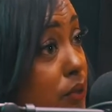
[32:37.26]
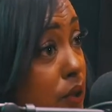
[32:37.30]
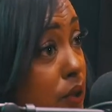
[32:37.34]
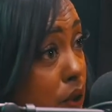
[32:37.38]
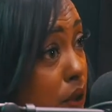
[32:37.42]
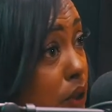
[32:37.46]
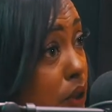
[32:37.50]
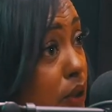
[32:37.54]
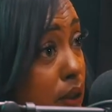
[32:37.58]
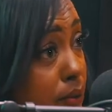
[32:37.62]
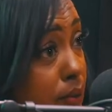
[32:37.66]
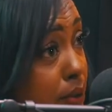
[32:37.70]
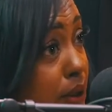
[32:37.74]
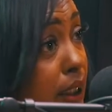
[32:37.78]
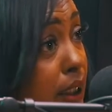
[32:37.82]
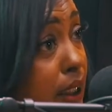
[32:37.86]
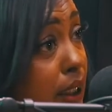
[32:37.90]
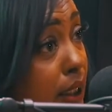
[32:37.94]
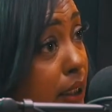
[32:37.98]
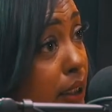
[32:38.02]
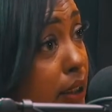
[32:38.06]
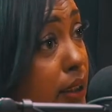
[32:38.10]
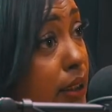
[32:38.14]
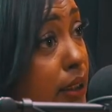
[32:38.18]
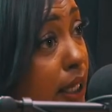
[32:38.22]
You know what I'm
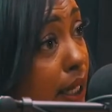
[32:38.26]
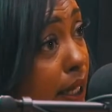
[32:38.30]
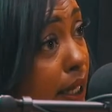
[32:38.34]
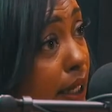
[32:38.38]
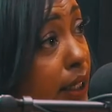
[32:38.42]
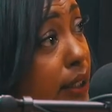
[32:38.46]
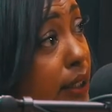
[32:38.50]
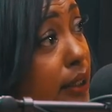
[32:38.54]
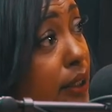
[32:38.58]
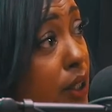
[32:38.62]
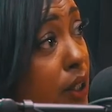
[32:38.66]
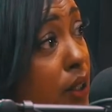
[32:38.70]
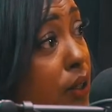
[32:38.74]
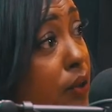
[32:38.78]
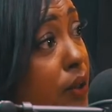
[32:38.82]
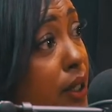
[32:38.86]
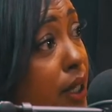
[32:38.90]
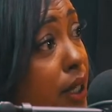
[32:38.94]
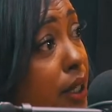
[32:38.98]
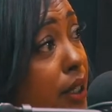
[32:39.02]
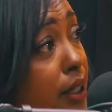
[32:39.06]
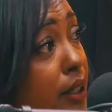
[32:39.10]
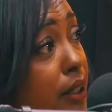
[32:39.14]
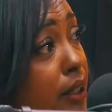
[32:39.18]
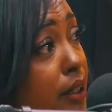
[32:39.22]
saying? Like,
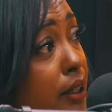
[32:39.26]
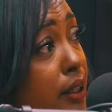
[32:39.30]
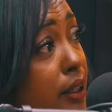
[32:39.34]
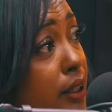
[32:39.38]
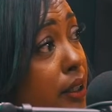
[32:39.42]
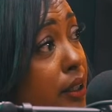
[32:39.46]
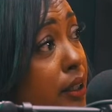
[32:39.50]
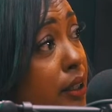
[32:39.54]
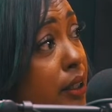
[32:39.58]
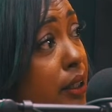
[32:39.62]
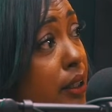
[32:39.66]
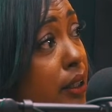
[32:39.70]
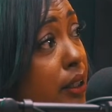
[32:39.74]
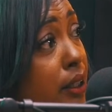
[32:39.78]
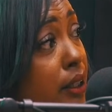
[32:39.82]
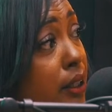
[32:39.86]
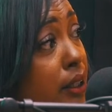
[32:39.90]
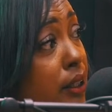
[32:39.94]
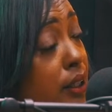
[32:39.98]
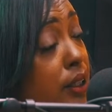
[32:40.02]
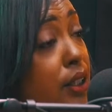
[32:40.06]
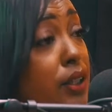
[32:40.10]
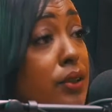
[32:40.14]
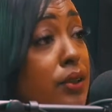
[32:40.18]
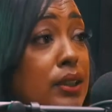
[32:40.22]
okay,
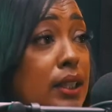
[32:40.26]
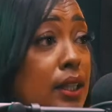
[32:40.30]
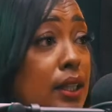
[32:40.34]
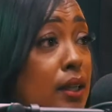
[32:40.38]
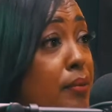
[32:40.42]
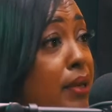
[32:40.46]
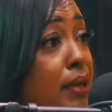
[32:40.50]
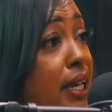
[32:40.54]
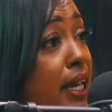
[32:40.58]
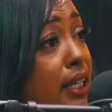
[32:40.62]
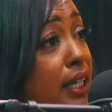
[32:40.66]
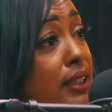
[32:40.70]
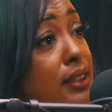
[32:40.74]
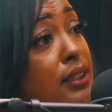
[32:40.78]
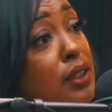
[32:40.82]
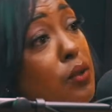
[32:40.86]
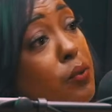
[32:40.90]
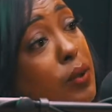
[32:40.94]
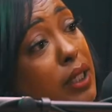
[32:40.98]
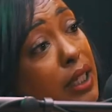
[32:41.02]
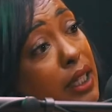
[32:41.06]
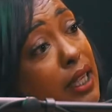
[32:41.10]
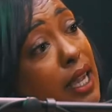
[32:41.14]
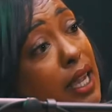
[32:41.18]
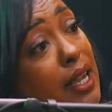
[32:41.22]
your ass
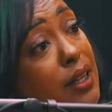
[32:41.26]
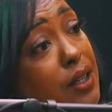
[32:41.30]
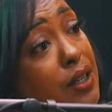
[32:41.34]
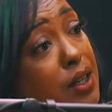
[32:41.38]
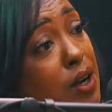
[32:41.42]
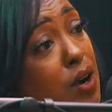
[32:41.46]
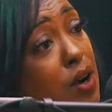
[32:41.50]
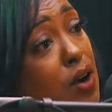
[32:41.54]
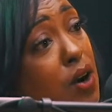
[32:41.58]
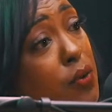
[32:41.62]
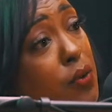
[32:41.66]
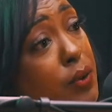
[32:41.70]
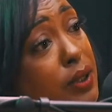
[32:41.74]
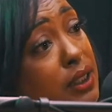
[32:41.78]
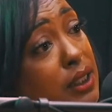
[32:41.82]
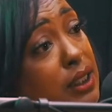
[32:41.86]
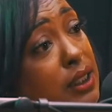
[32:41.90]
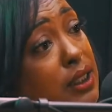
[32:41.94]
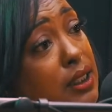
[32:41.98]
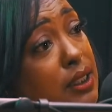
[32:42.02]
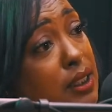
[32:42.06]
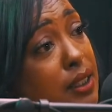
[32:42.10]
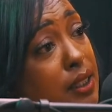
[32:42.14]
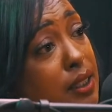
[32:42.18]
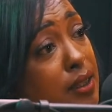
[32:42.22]
done went got in the car with
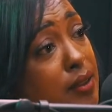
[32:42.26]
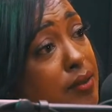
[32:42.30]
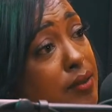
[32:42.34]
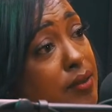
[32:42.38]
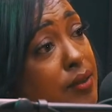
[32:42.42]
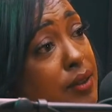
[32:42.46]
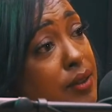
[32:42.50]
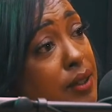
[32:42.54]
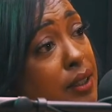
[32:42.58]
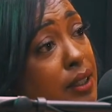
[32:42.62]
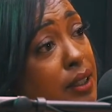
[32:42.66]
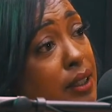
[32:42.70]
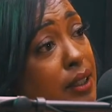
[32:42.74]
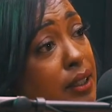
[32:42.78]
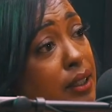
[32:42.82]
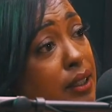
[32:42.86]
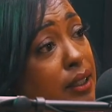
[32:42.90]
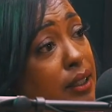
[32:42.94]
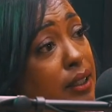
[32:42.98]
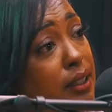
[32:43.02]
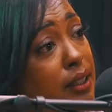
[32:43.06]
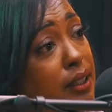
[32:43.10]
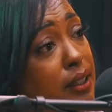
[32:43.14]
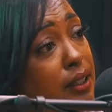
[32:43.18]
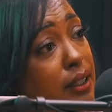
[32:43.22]
this stuff.
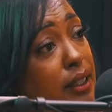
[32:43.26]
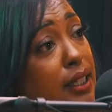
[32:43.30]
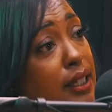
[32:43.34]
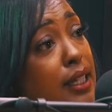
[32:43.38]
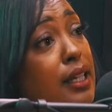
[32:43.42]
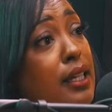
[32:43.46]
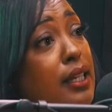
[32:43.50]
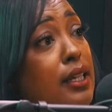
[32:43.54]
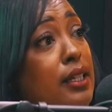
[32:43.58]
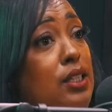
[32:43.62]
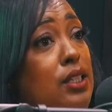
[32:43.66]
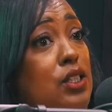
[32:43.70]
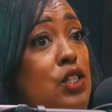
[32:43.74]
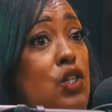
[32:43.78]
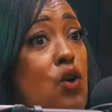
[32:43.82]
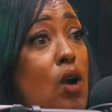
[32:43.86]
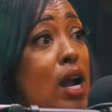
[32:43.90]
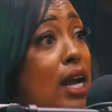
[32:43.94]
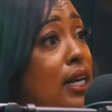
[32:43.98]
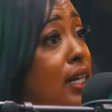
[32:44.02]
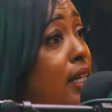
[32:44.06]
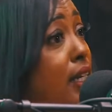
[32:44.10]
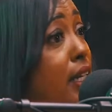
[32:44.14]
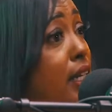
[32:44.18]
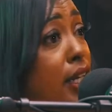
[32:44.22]

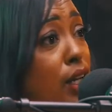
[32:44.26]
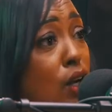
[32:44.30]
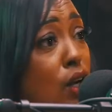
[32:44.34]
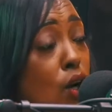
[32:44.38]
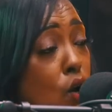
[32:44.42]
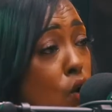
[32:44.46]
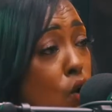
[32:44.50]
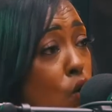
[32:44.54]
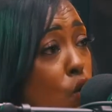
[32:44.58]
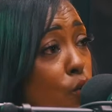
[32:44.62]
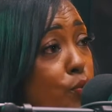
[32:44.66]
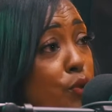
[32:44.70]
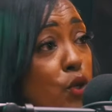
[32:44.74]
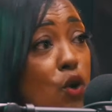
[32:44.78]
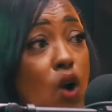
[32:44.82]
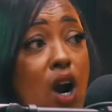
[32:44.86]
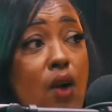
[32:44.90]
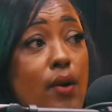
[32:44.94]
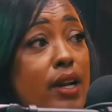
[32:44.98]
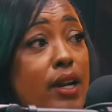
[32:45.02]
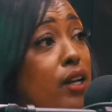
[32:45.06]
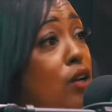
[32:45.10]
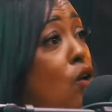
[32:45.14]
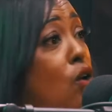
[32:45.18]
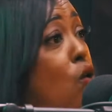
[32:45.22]
Trying to get home. You
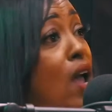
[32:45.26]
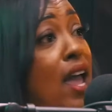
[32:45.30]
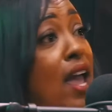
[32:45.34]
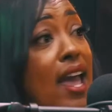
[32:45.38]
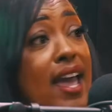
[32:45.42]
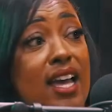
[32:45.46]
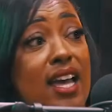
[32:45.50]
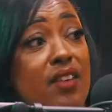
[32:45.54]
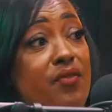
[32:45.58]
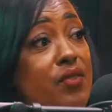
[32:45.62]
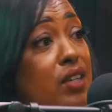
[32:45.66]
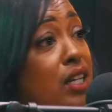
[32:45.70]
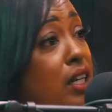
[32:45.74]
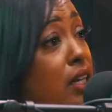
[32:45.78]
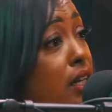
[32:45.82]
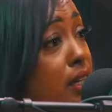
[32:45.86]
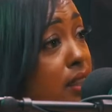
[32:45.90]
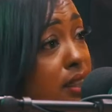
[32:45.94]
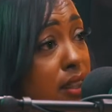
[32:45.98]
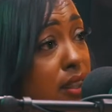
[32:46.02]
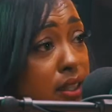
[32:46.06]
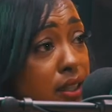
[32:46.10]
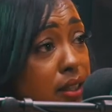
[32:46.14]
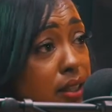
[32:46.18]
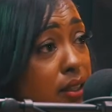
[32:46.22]
already don't have
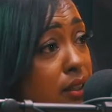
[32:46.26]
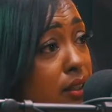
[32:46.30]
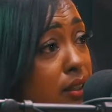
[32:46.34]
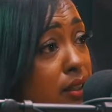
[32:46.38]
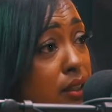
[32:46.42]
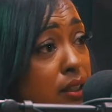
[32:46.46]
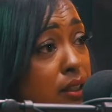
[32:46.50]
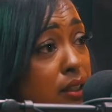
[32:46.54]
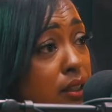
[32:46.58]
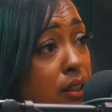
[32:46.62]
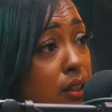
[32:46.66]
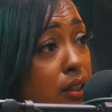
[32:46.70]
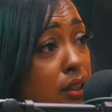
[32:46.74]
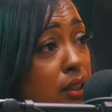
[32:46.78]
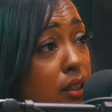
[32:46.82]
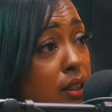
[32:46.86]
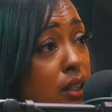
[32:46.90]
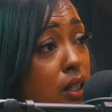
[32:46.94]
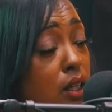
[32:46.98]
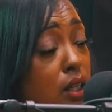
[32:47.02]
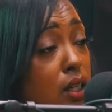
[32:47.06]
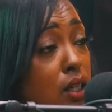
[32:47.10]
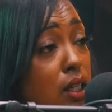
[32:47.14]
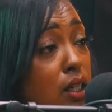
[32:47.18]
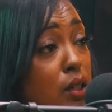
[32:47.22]
nothing.
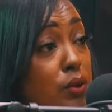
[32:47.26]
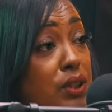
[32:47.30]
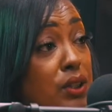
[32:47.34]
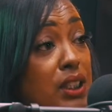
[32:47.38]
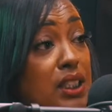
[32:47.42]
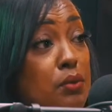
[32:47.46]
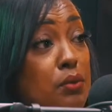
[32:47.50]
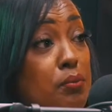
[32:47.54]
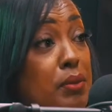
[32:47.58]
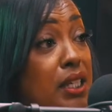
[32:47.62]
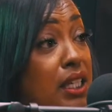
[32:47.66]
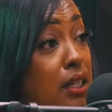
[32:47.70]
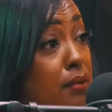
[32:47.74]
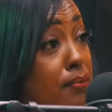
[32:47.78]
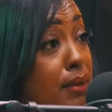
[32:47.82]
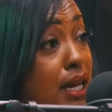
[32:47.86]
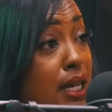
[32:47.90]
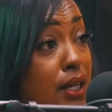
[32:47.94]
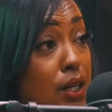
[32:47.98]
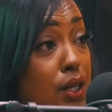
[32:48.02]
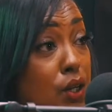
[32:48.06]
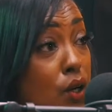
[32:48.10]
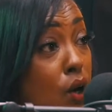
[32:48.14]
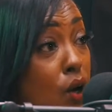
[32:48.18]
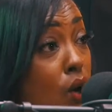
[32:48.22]
It was just me and
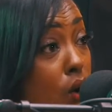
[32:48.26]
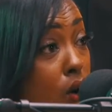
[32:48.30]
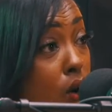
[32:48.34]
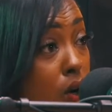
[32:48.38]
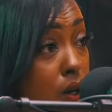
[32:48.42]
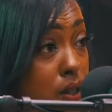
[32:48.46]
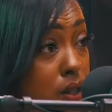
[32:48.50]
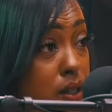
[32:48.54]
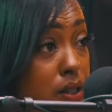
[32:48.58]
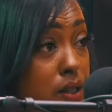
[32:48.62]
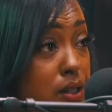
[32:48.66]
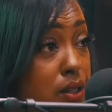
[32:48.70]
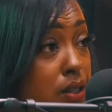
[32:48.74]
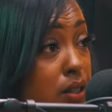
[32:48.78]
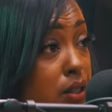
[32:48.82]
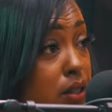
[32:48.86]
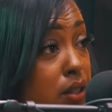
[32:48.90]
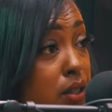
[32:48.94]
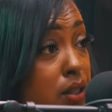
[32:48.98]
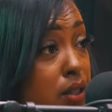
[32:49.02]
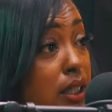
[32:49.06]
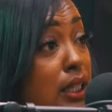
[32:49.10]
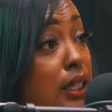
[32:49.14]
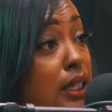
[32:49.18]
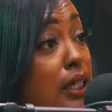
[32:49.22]
my dog,
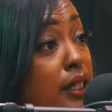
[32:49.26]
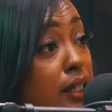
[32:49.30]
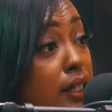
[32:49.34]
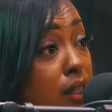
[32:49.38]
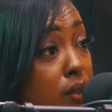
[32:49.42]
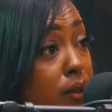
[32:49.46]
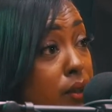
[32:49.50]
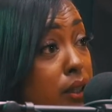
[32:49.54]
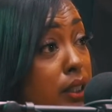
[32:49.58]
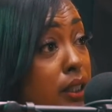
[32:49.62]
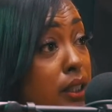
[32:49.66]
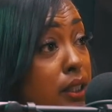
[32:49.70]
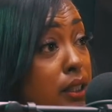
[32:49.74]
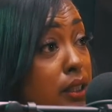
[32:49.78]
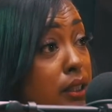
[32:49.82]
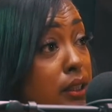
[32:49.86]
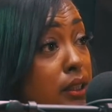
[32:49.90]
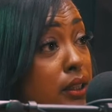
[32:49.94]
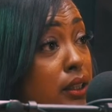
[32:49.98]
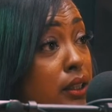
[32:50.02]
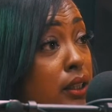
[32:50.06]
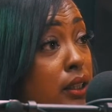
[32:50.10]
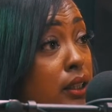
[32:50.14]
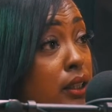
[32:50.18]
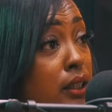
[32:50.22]
literally.
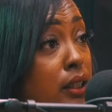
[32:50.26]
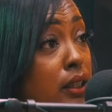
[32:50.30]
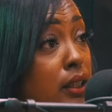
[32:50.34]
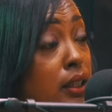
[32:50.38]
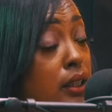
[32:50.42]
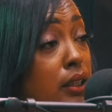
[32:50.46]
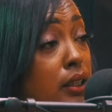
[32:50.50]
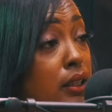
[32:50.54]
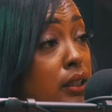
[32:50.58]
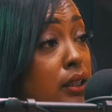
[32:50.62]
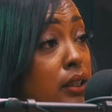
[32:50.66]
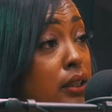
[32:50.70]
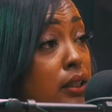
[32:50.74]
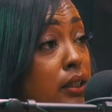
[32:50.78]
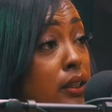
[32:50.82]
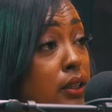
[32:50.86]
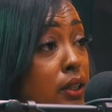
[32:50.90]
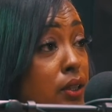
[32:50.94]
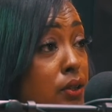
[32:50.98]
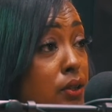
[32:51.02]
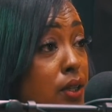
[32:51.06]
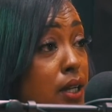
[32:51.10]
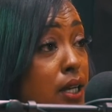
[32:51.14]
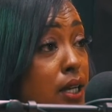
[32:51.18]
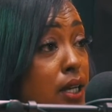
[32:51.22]

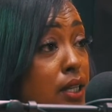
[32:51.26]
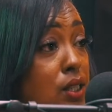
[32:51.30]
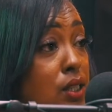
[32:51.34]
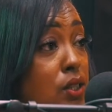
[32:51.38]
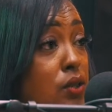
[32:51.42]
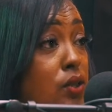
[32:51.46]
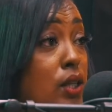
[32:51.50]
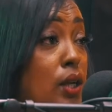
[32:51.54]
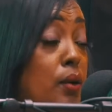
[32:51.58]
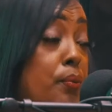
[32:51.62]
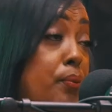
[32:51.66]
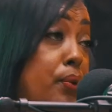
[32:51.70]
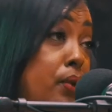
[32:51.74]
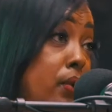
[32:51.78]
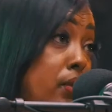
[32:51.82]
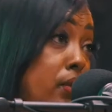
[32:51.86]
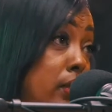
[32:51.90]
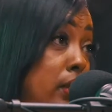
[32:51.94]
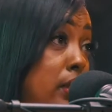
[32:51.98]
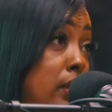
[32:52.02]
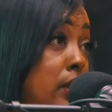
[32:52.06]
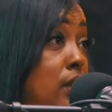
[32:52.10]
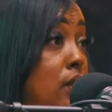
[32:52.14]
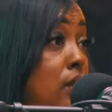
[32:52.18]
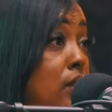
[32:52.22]
Okay, so they
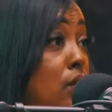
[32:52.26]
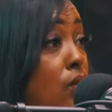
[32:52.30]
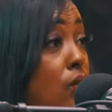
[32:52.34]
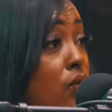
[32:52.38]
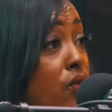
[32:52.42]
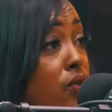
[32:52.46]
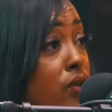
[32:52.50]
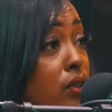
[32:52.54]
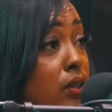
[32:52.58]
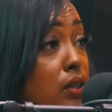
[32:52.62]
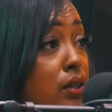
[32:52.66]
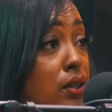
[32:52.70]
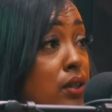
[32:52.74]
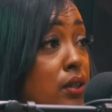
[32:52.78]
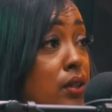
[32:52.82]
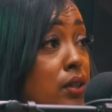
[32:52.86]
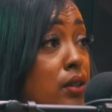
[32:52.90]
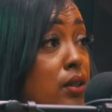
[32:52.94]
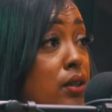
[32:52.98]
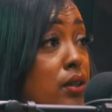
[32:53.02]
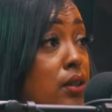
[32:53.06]
pull us over.